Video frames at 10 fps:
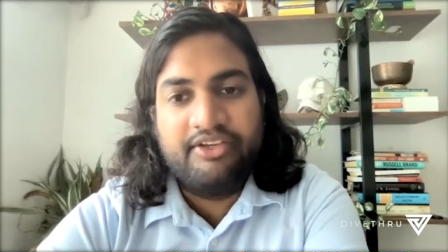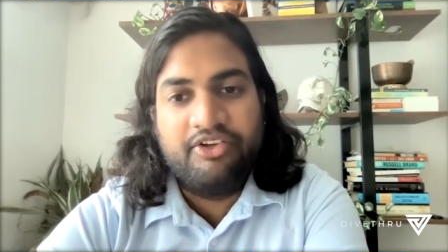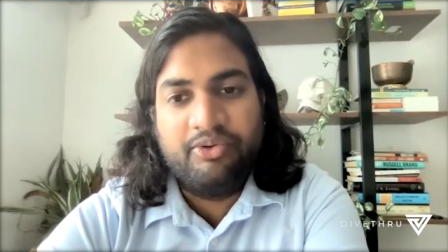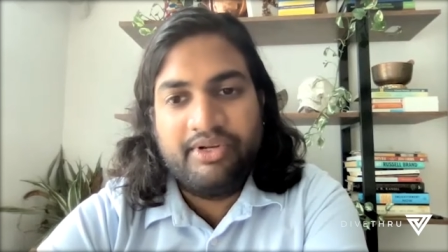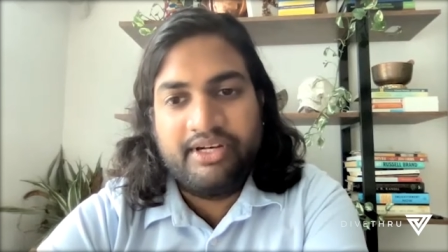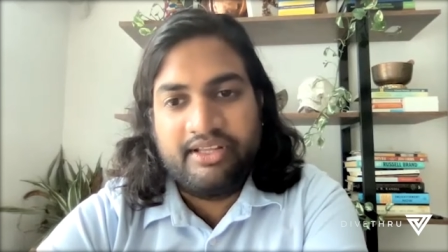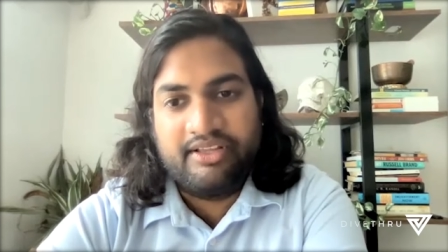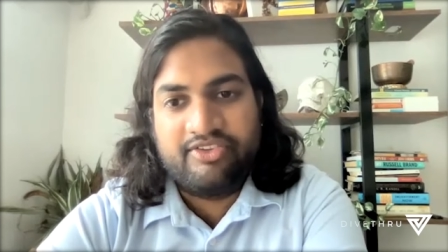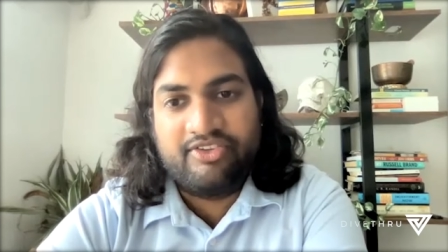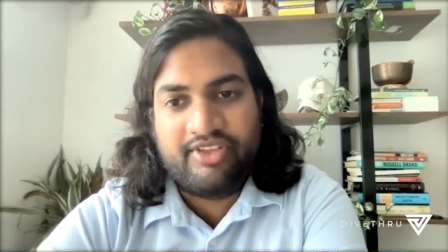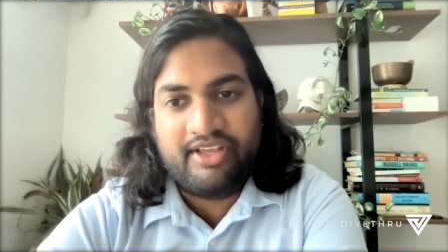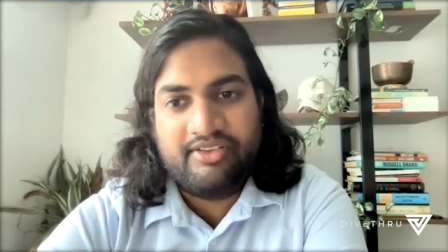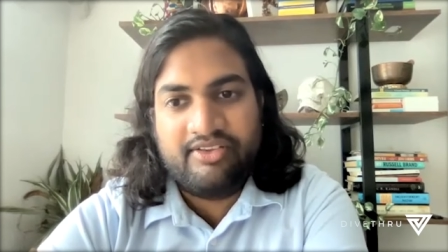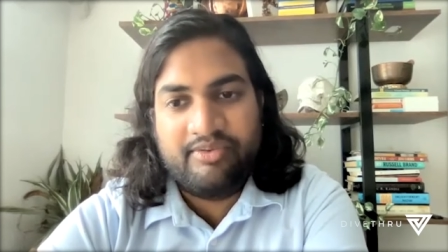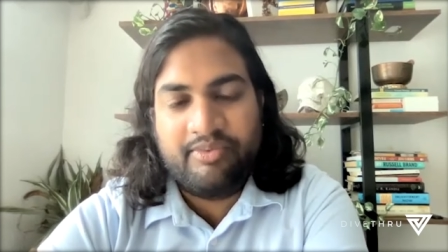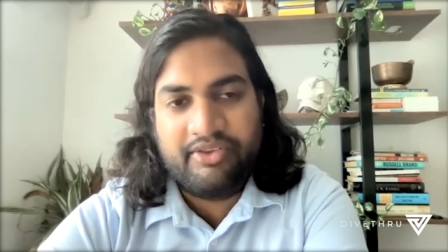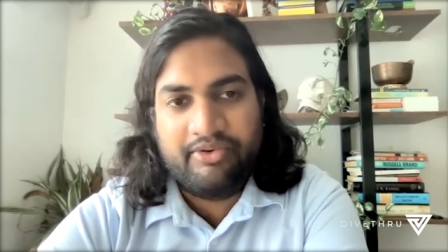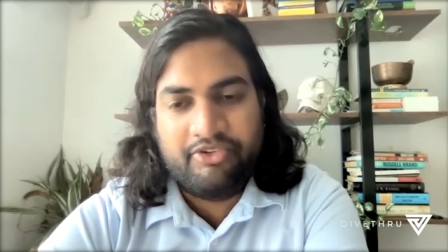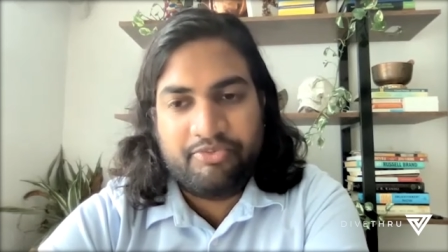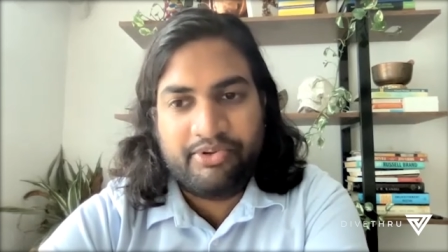And you know what it is that
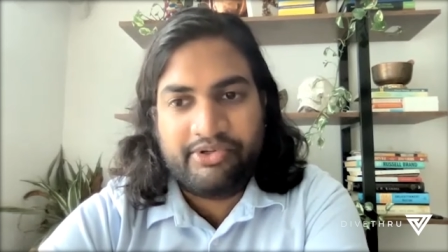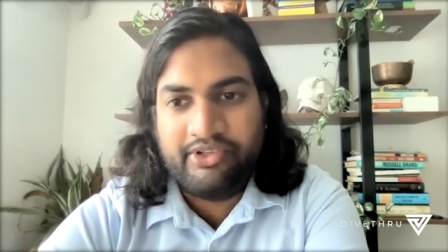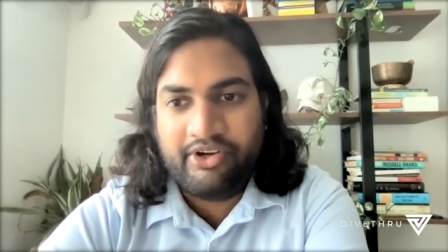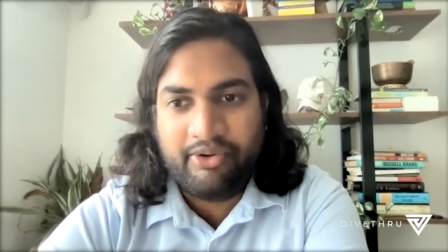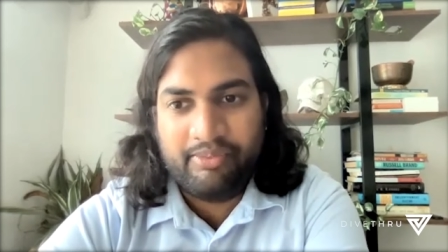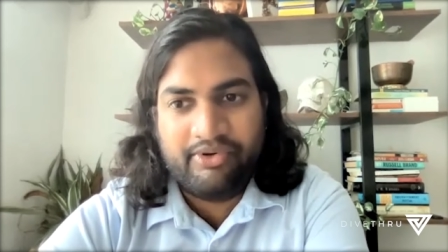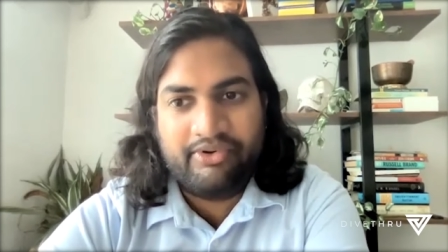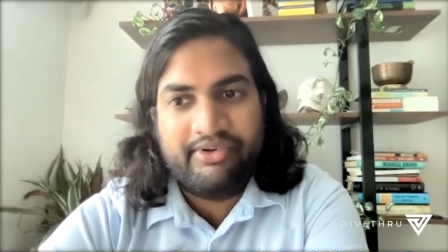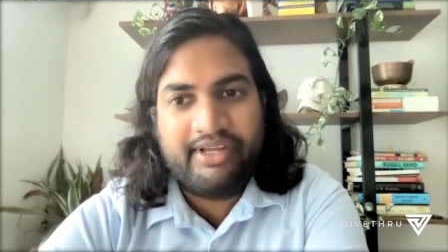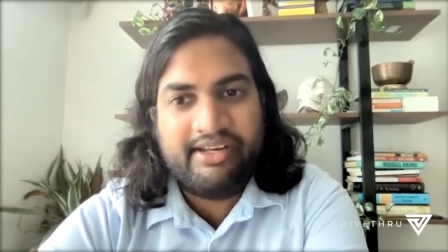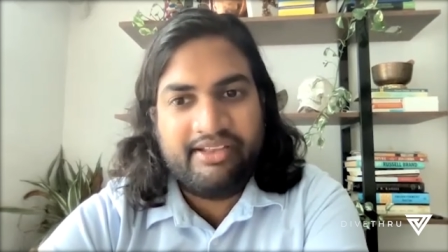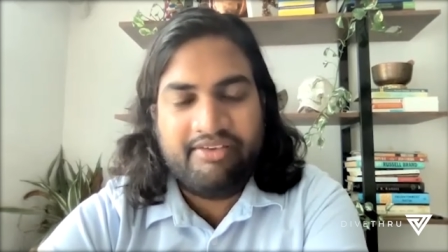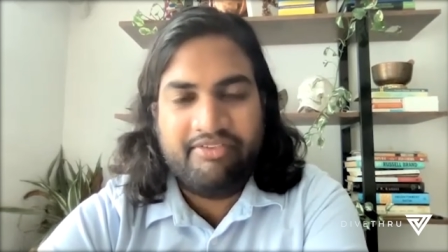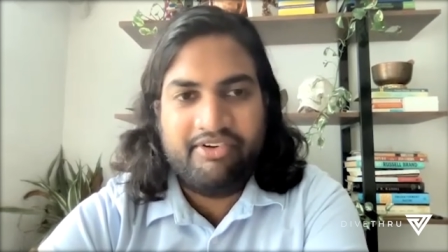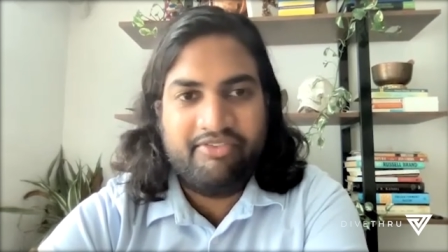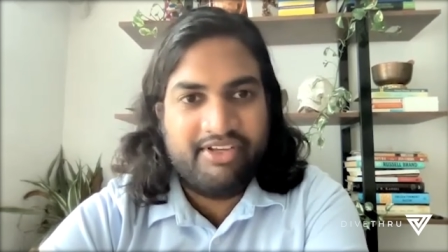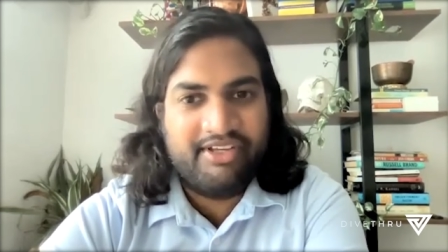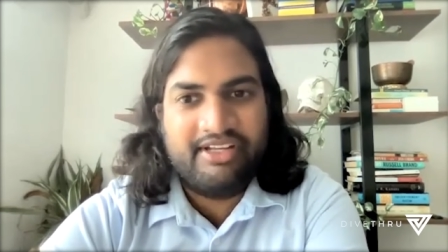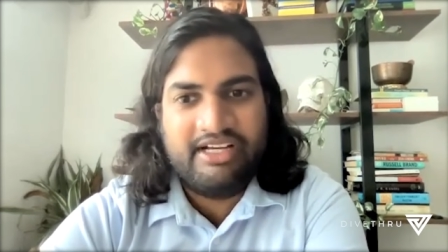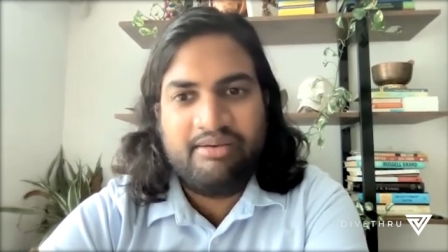whether it was Pearl Harbor or 9/11 or
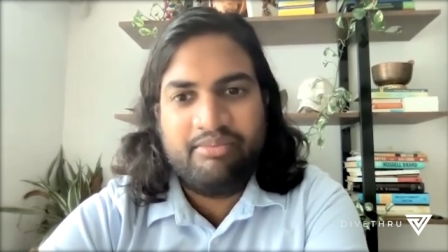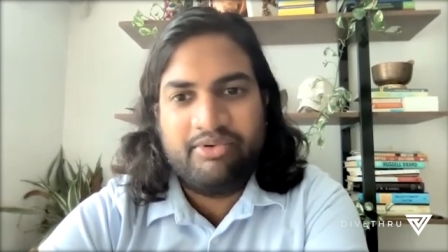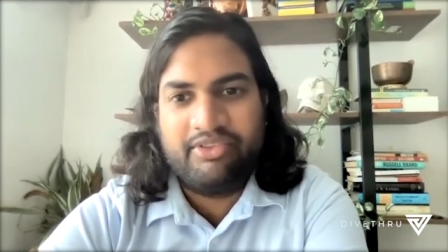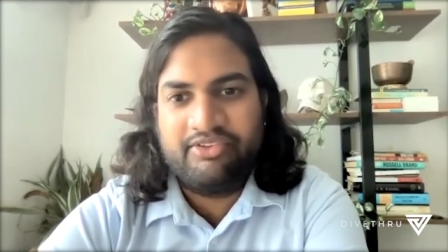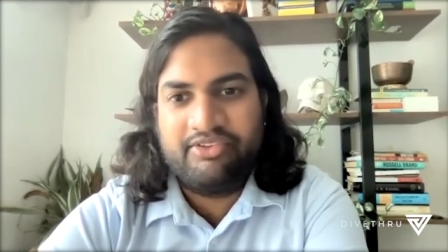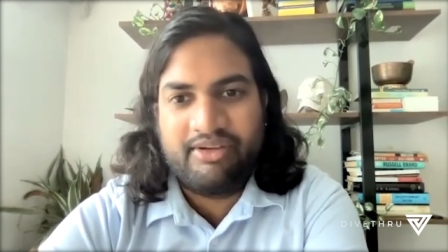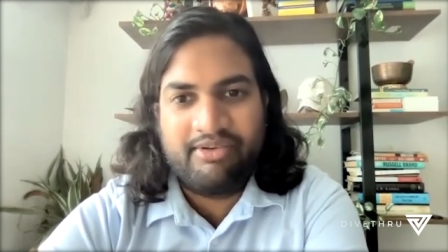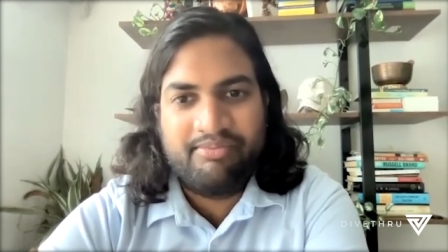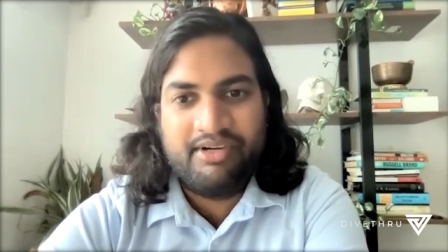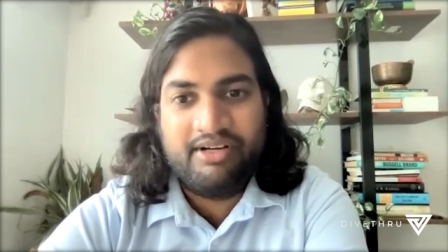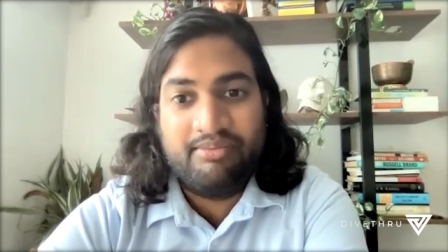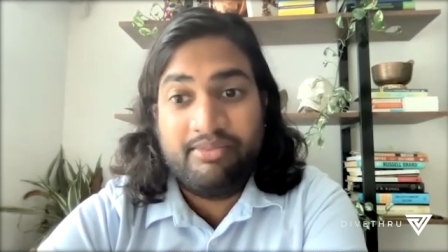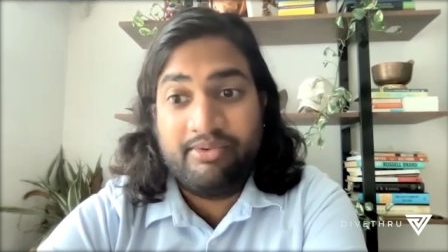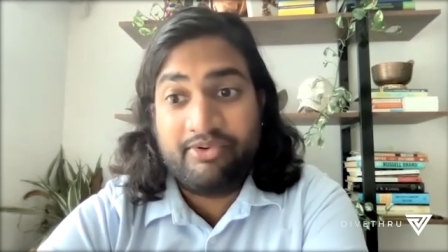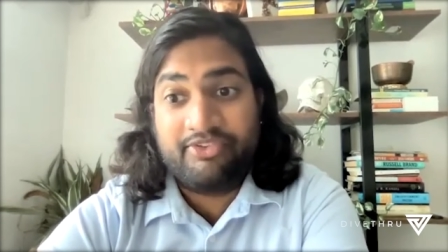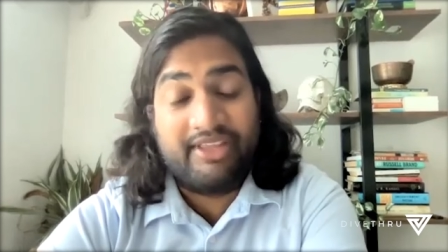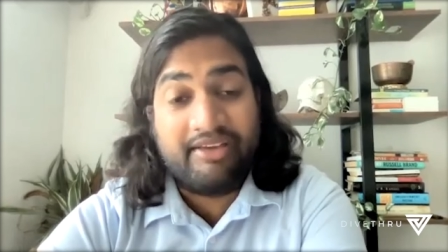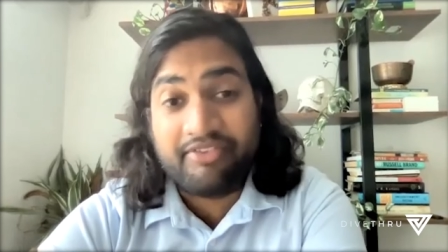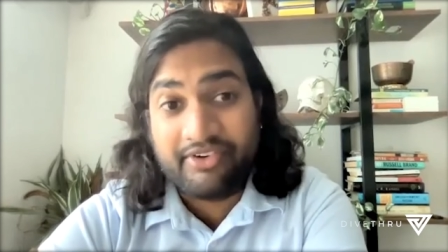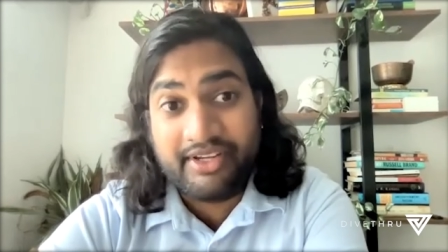Vietnam or the atomic bomb or
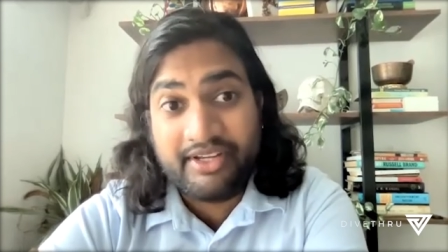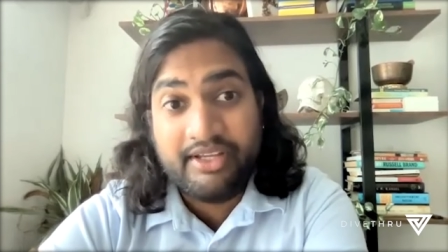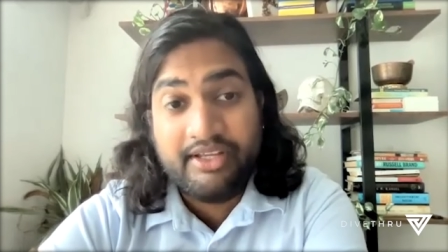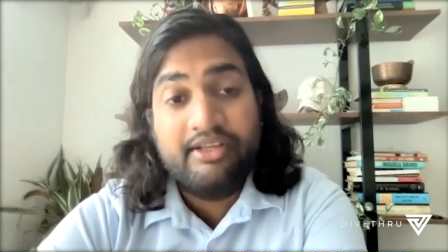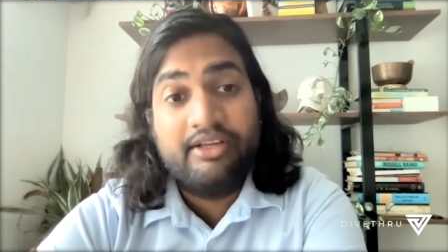slavery